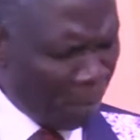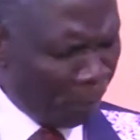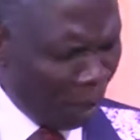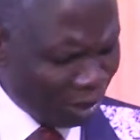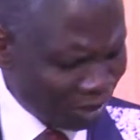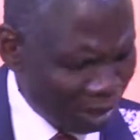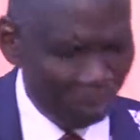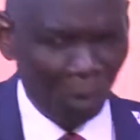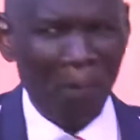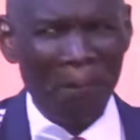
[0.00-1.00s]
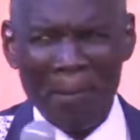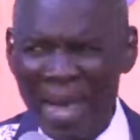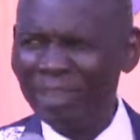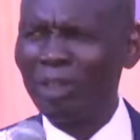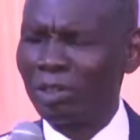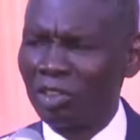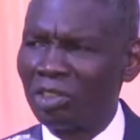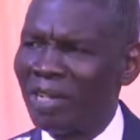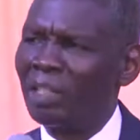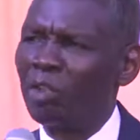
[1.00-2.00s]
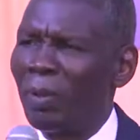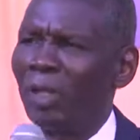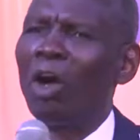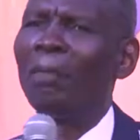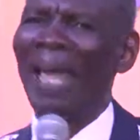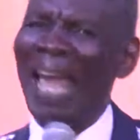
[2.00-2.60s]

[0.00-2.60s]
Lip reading: if possible, make those children to become